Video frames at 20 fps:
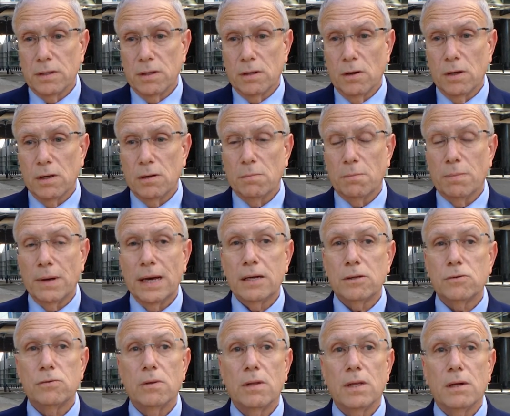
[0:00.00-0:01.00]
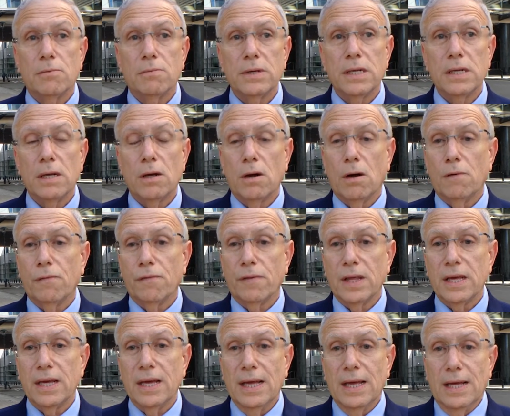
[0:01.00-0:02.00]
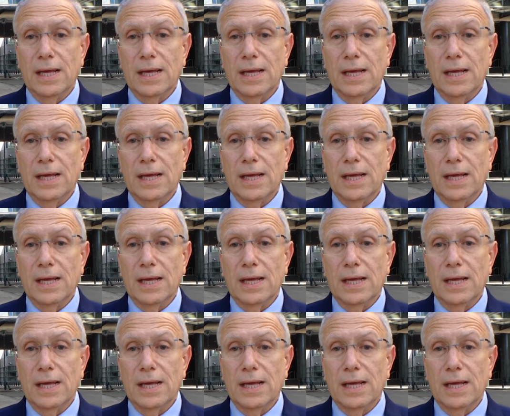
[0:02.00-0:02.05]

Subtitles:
going back to the arena of the,